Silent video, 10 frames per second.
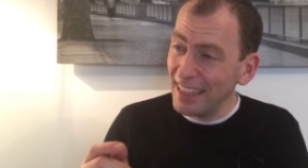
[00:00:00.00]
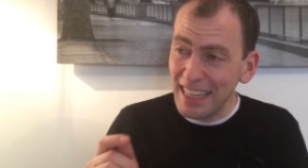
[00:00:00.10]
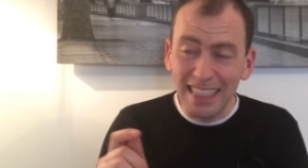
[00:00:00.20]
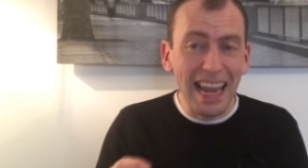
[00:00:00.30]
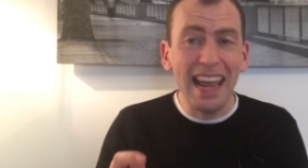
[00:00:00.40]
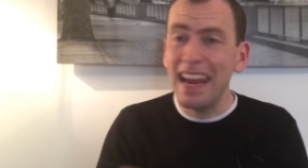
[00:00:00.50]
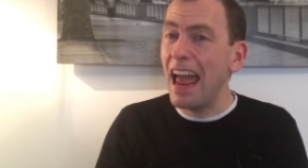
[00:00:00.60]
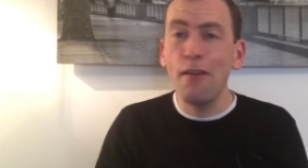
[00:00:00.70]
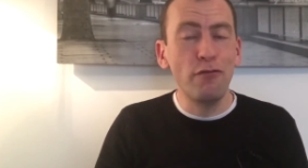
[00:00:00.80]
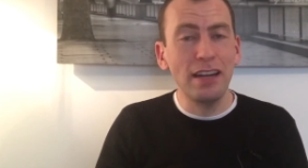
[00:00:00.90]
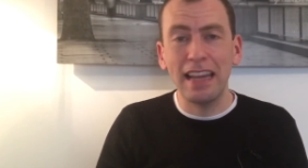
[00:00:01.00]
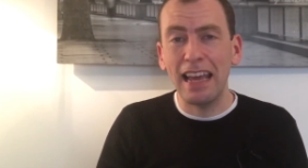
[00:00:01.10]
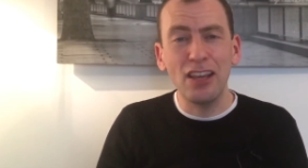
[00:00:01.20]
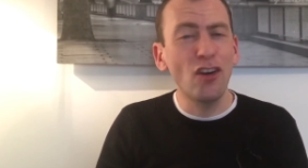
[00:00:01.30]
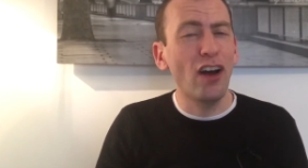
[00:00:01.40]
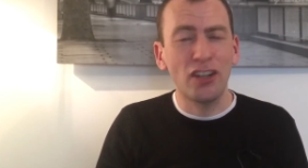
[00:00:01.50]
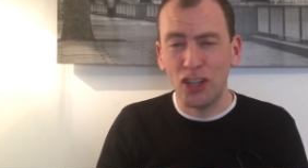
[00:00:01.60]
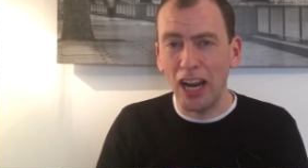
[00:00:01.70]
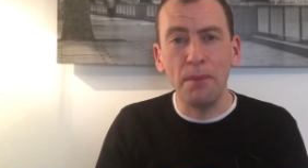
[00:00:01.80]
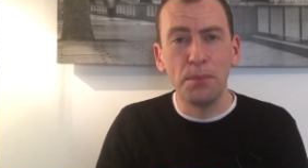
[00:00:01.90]
Today and every day, you're a
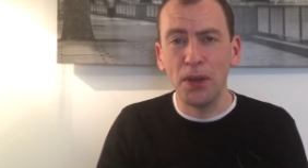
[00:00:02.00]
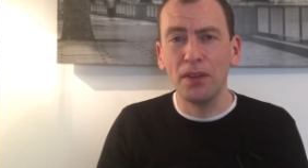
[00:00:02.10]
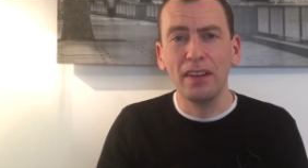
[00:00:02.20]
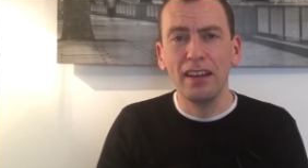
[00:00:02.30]
champion,